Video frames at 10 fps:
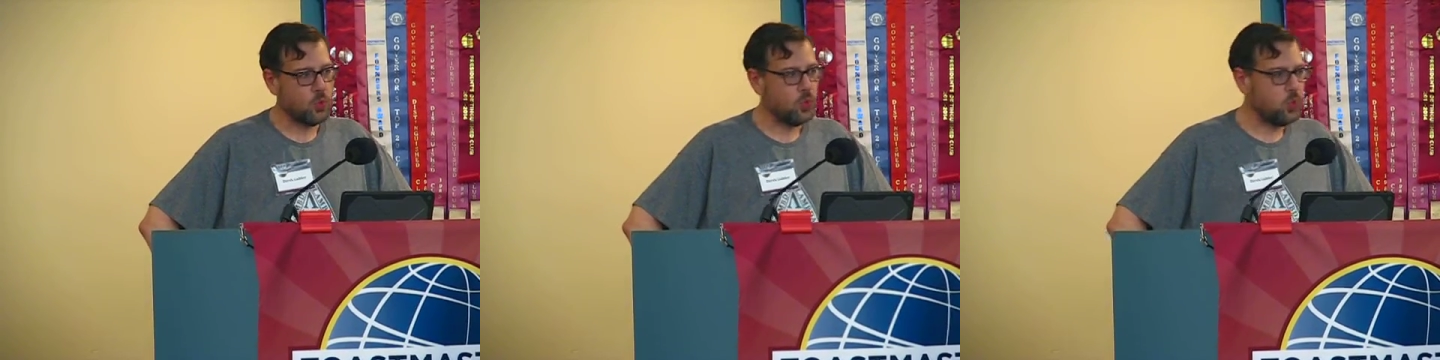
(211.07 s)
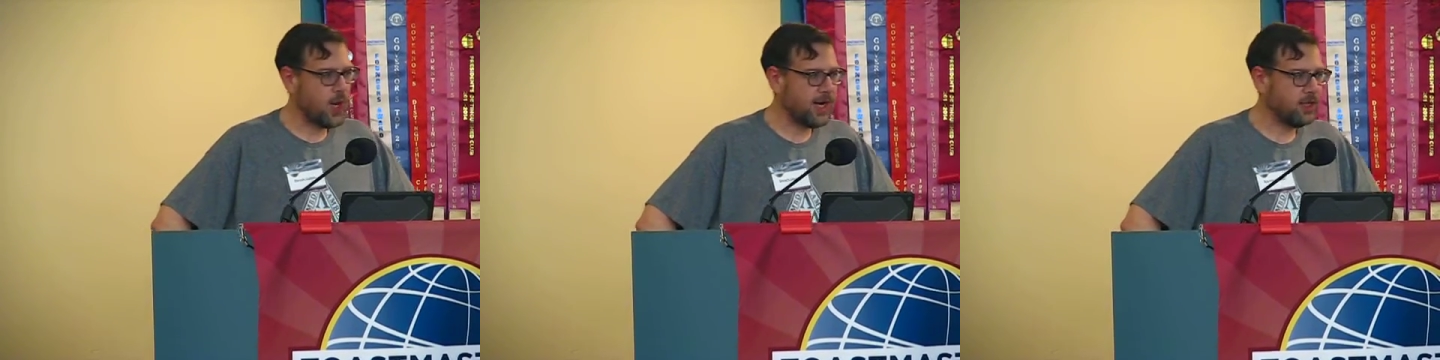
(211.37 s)

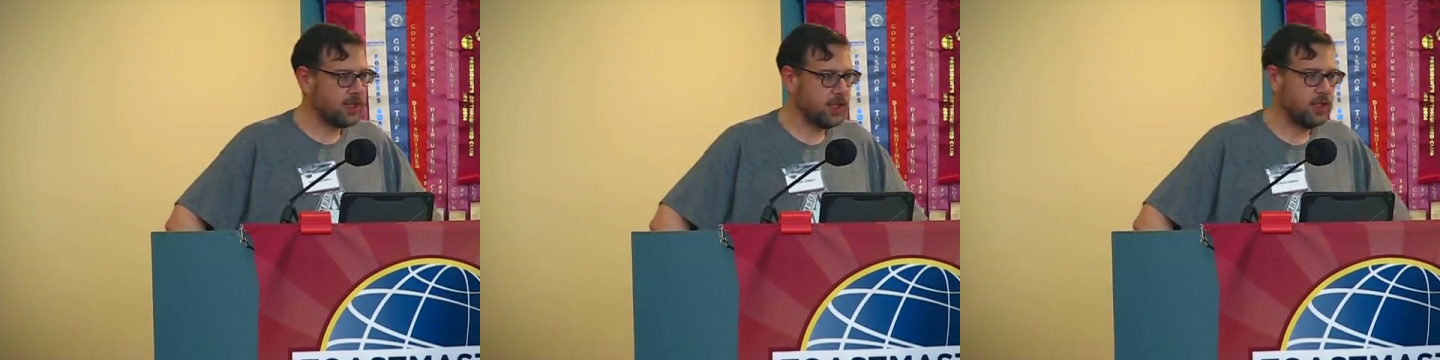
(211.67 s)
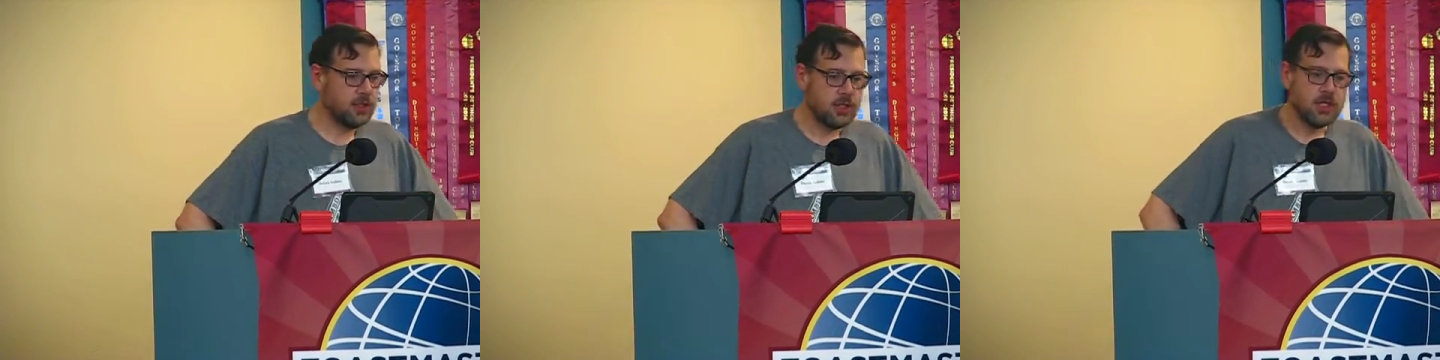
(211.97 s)
Rarely
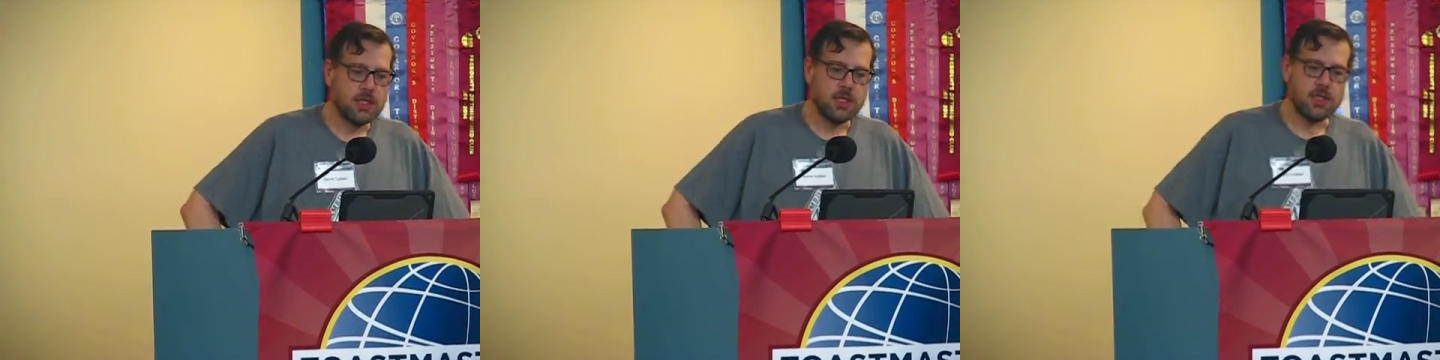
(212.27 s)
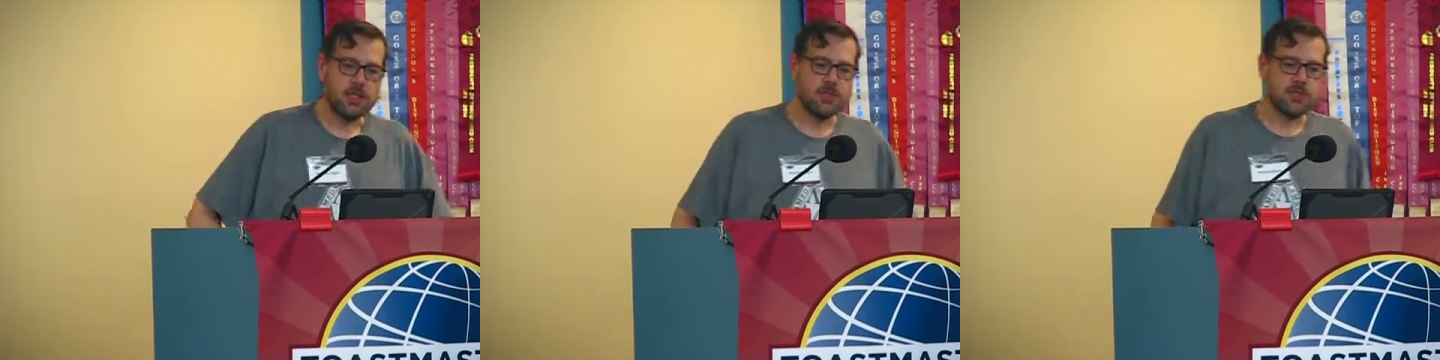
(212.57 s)

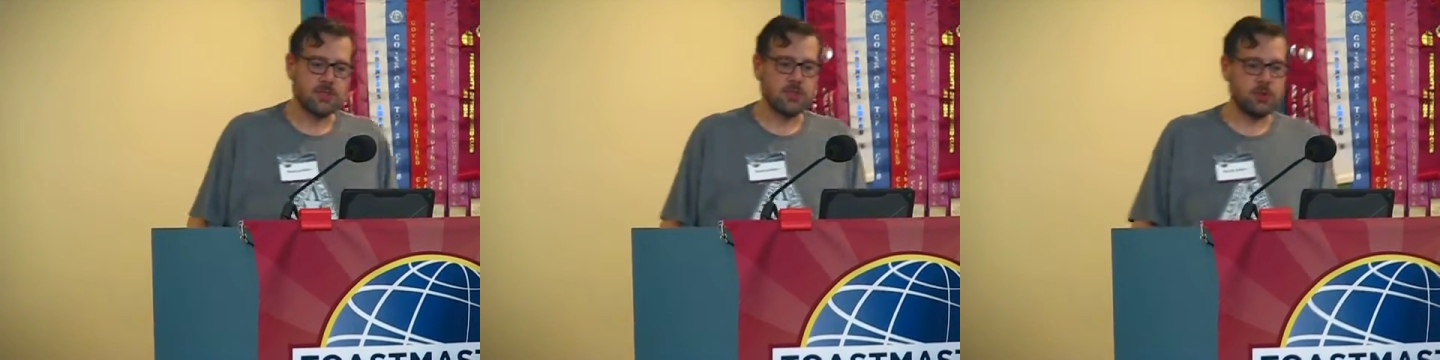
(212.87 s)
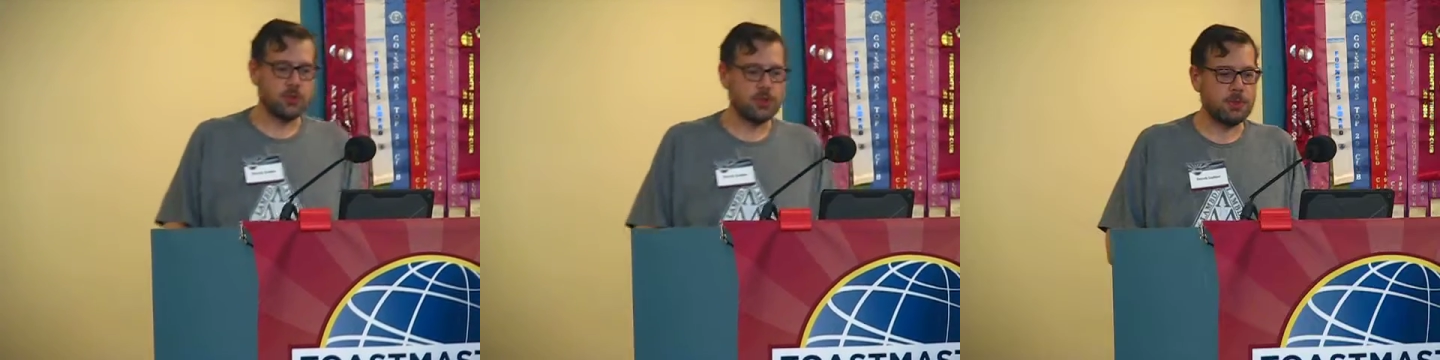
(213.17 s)
is a
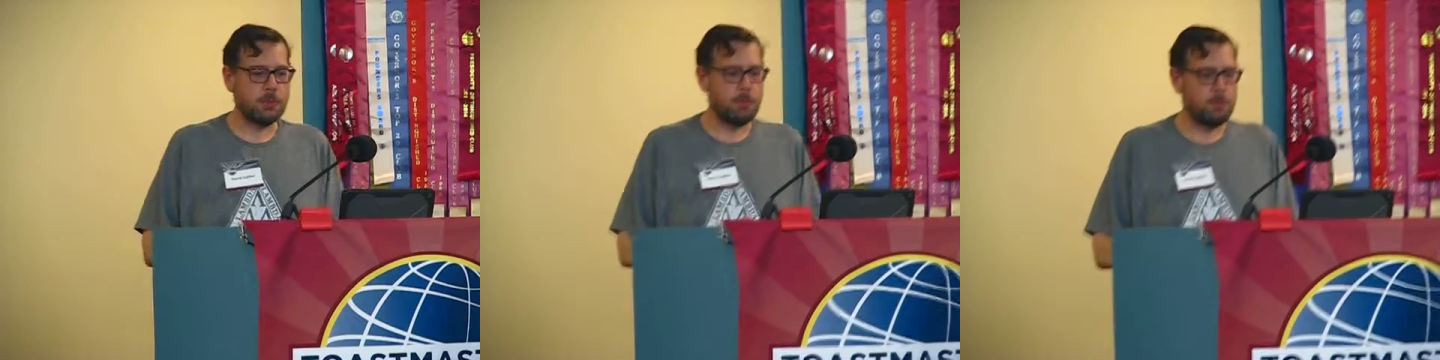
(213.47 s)
solution